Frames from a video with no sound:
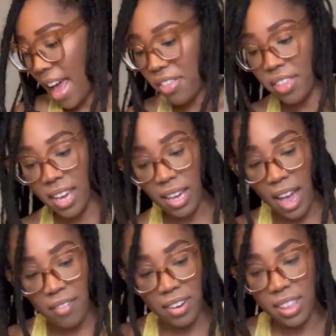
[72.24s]
think
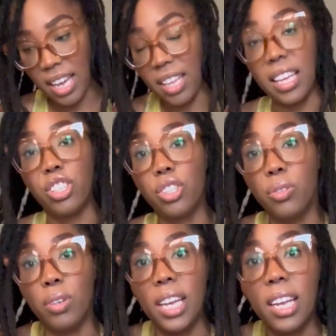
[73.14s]
everything that you
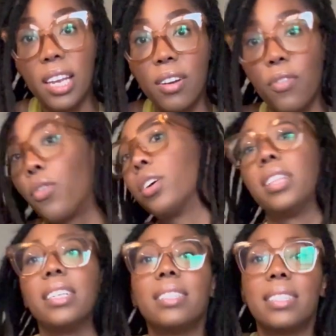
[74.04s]
need for
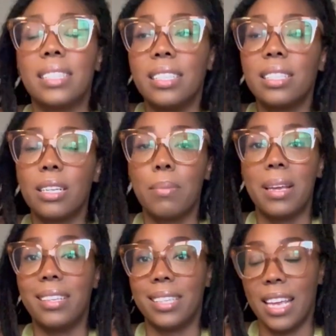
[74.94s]
this system
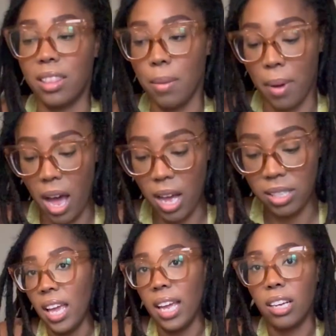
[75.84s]
is in the box,
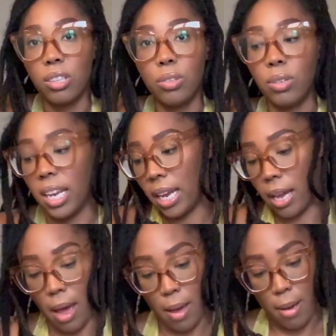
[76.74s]
including
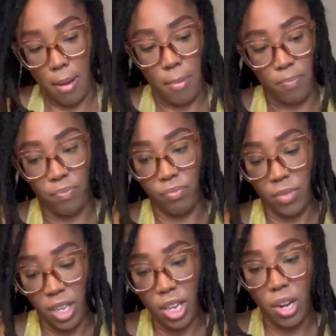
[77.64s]

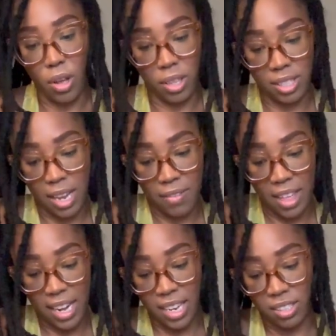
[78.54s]
you know, the stuff
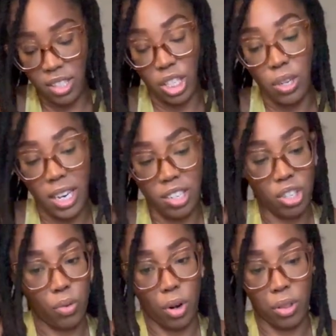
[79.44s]
that you need to
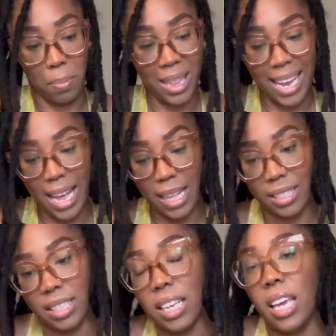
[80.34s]
grow the
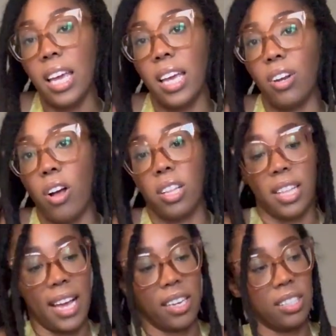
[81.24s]
plants and all of
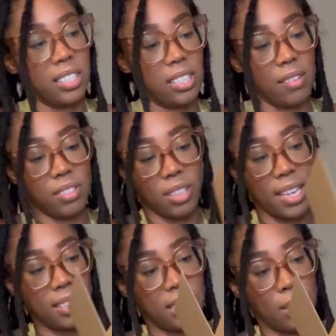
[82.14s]
that good stuff. So
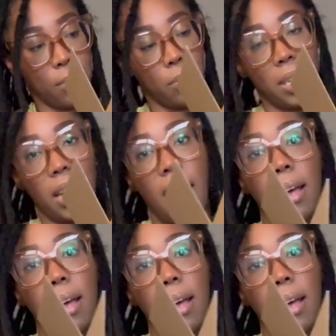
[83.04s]
let's see what we got.